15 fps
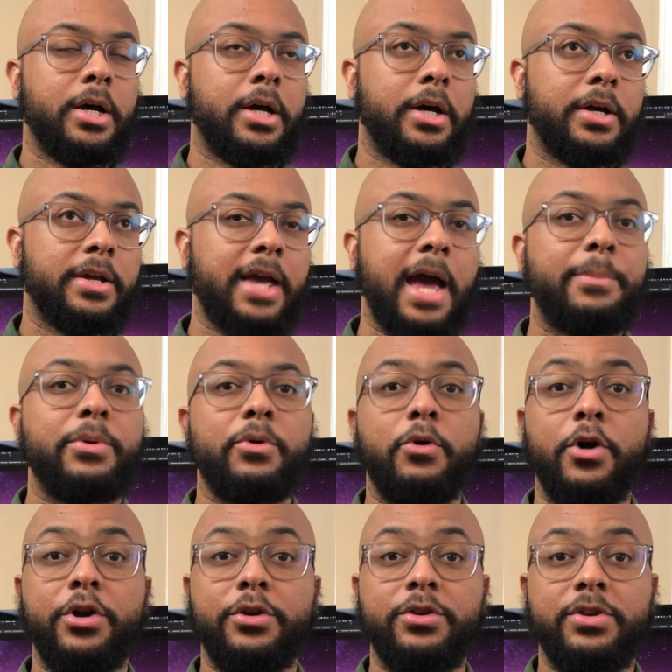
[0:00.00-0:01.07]

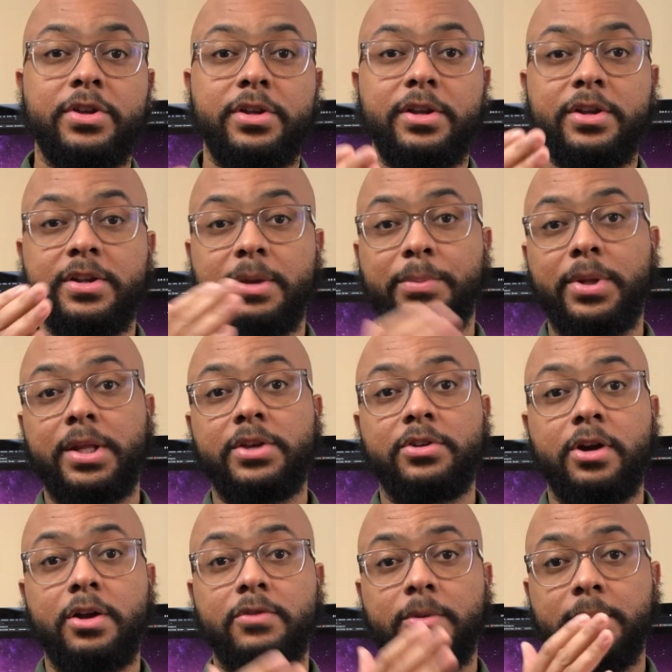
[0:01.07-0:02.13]
Capricorn typically
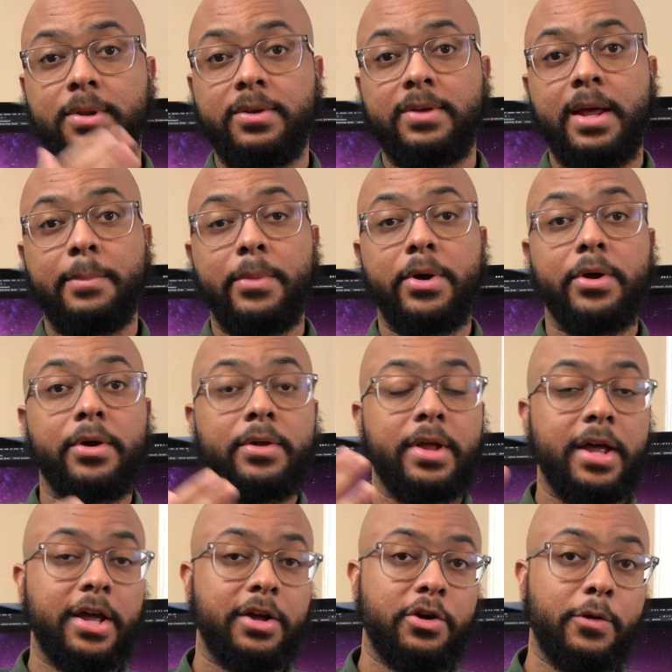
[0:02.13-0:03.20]
starts from December
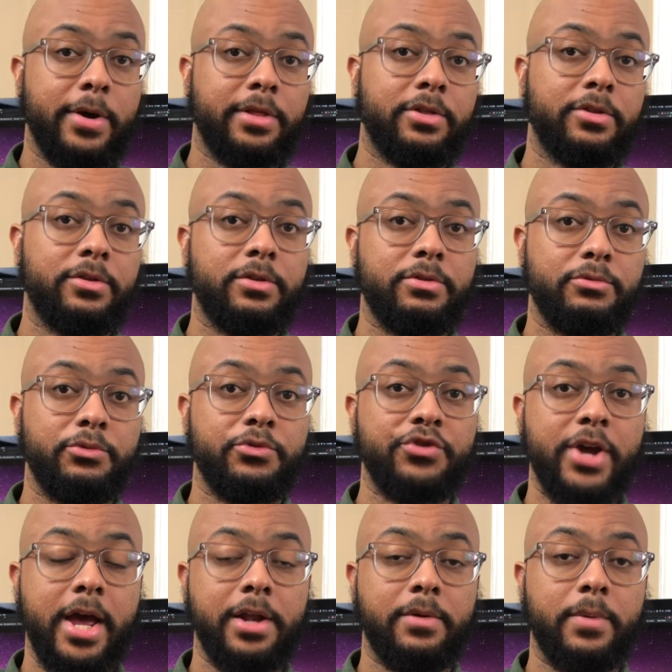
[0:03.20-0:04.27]
going through
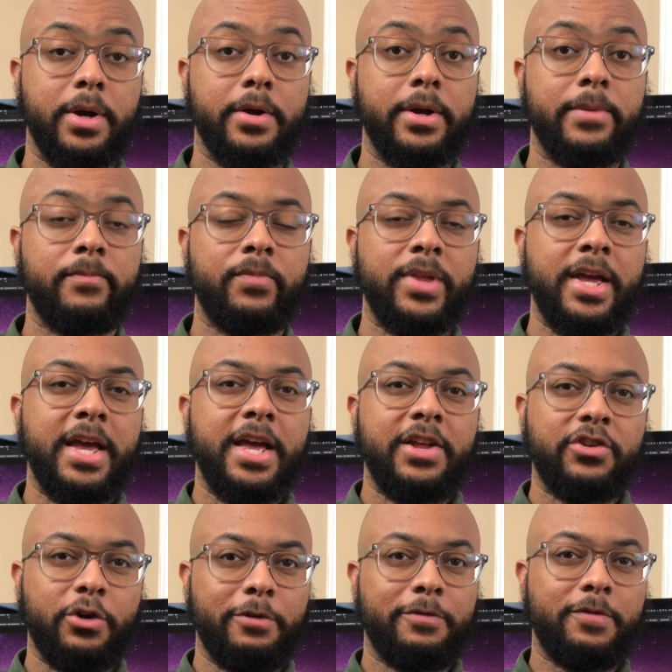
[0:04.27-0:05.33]
January.
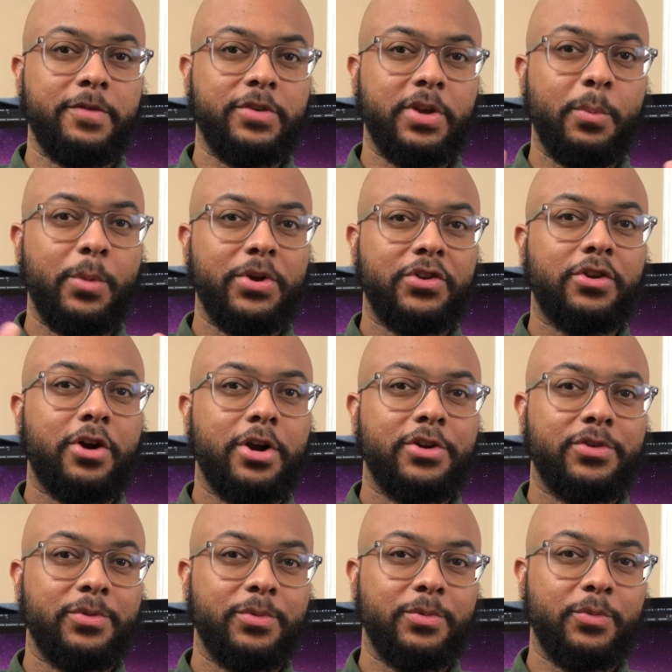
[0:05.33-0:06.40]
So if someone
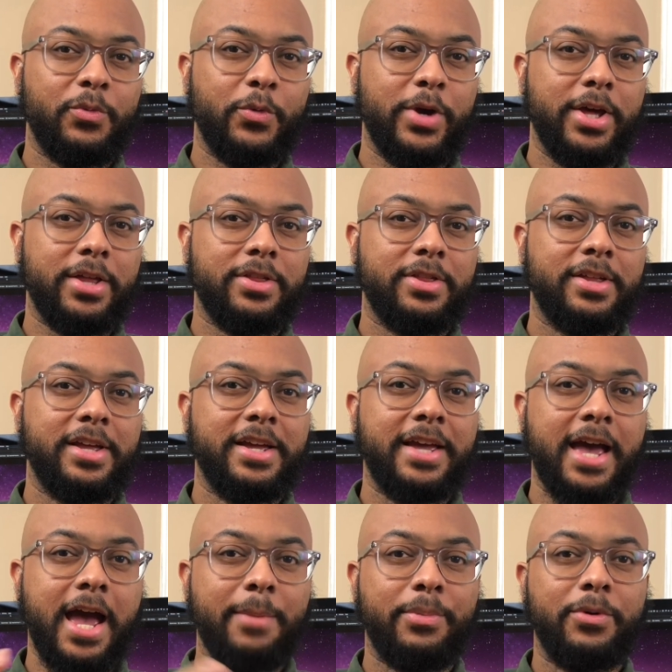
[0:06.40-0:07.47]
starts with
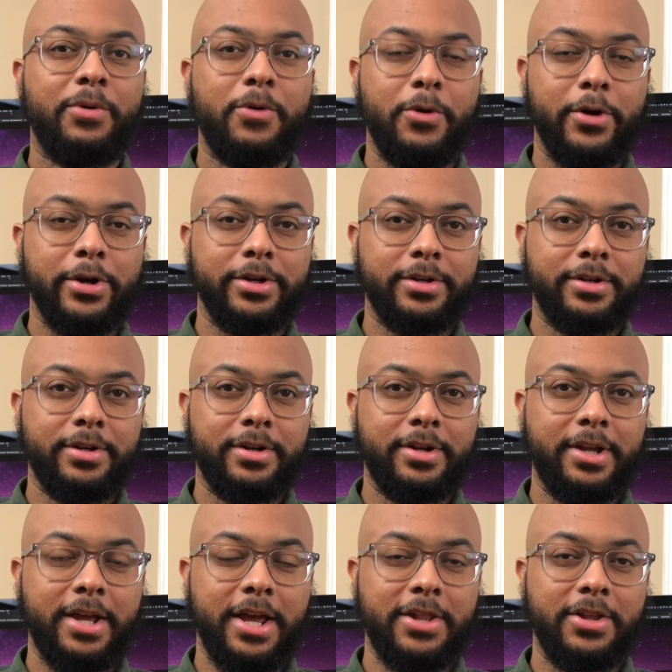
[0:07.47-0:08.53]
Capricorn
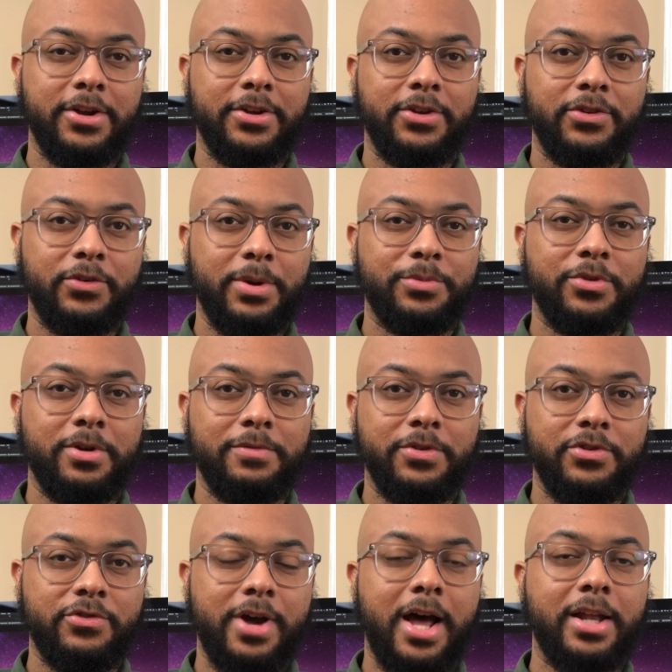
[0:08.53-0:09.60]
in their description of
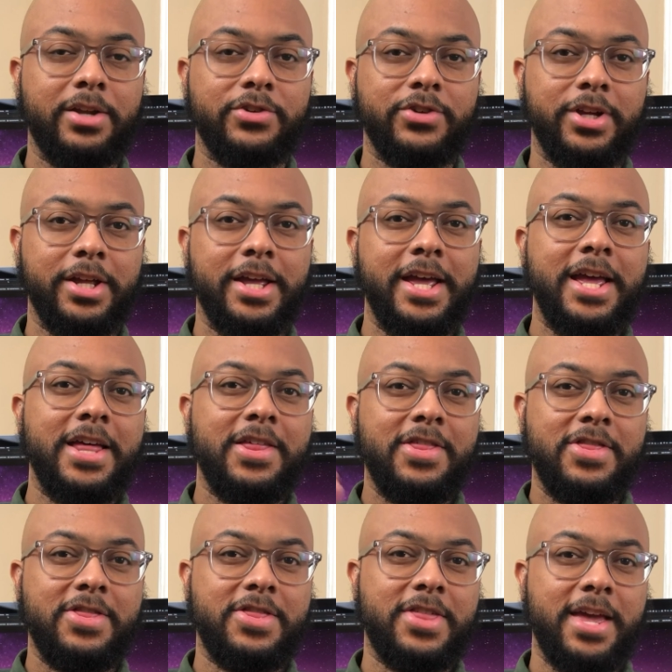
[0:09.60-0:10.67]
astrology,
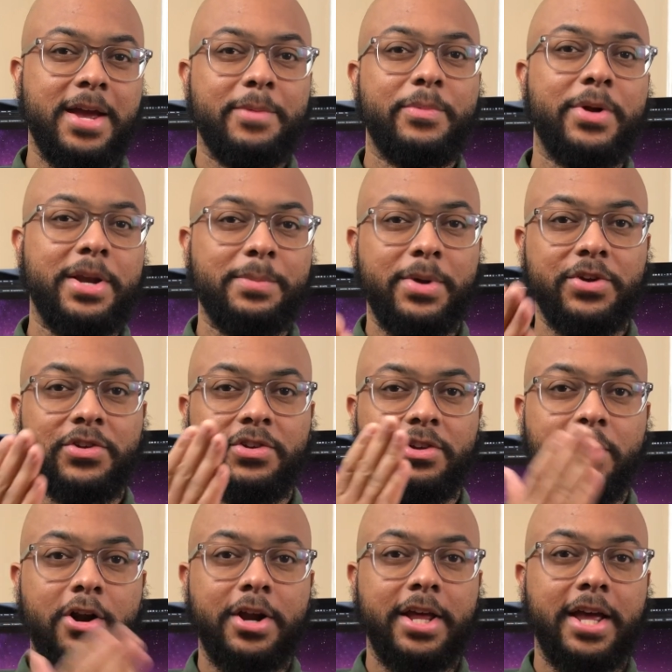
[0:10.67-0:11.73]
they're pretty much
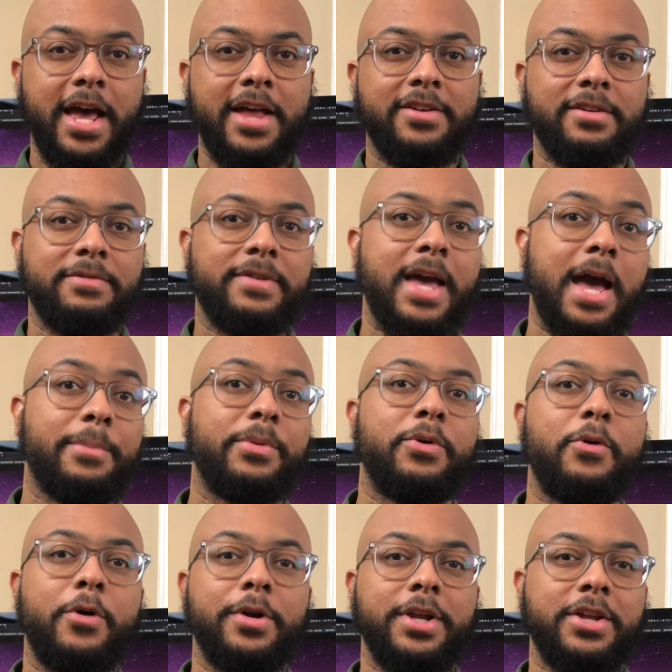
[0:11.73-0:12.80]
starting as if
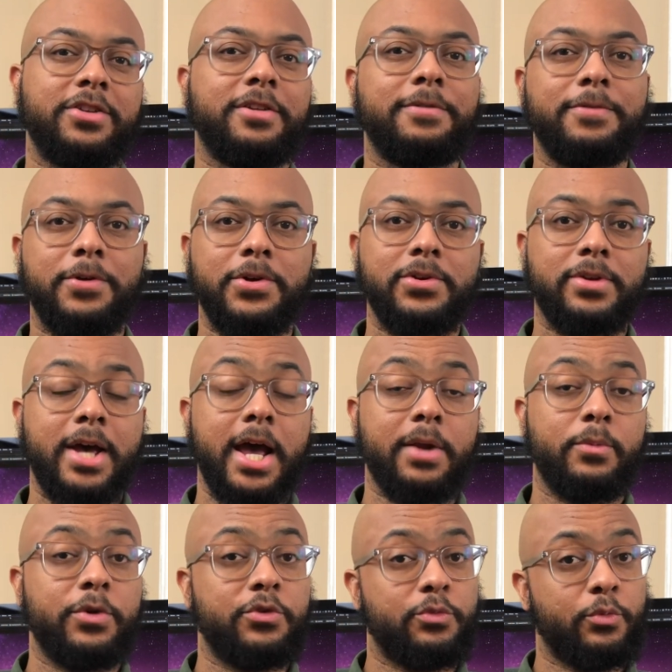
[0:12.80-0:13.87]
Capricorn is the first
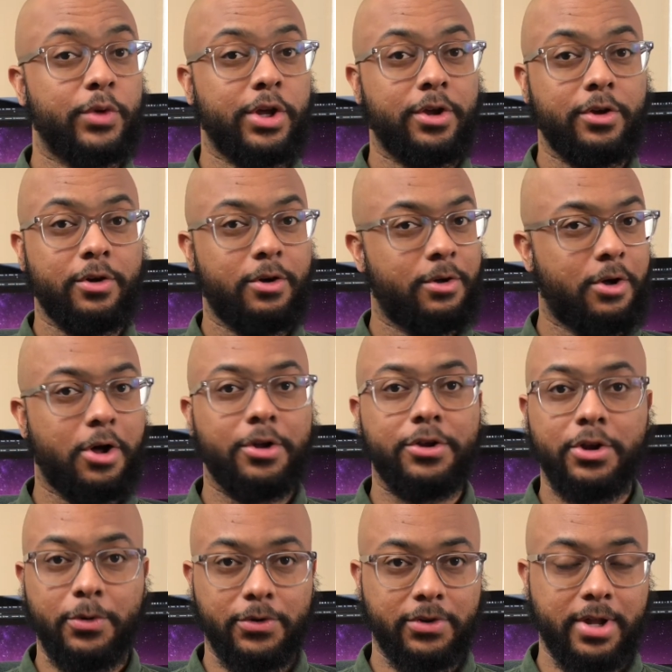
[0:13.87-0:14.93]
sign, which we all
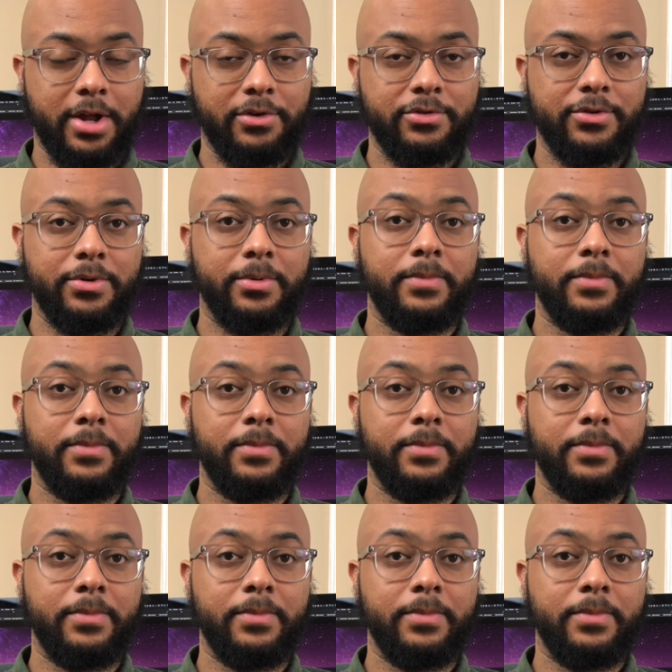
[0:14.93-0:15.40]
know is not true.